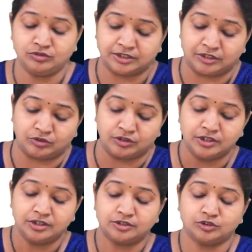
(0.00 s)
0.
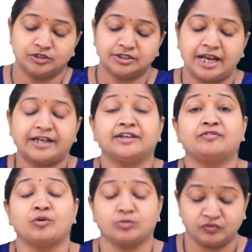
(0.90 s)
So the standard
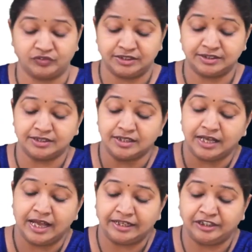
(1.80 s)
form of this,
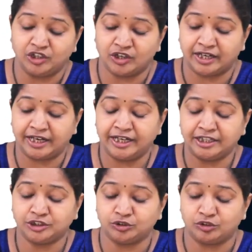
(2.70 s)
and your
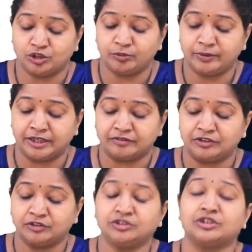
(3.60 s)
a should not be
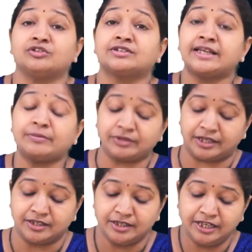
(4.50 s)
equal to 0. Same
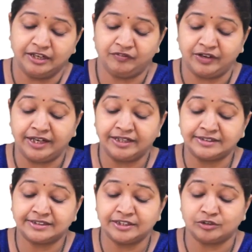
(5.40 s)
thing. If a
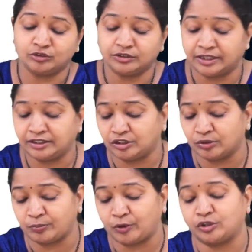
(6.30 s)
is 0, then
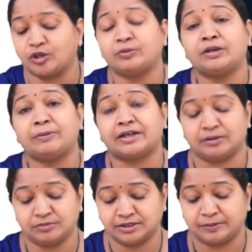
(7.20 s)
your polynomial
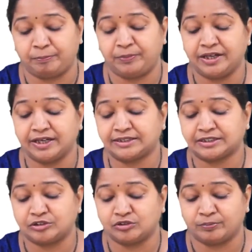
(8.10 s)
becomes bx